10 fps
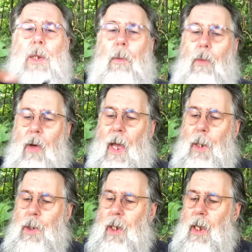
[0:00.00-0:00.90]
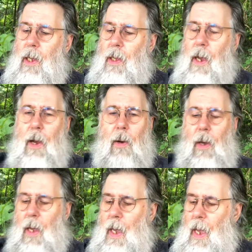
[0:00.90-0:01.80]
of plastic in there,
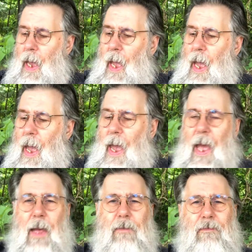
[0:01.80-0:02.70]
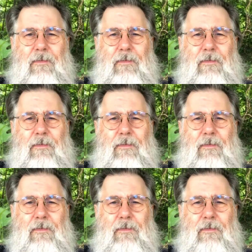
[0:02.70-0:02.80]
and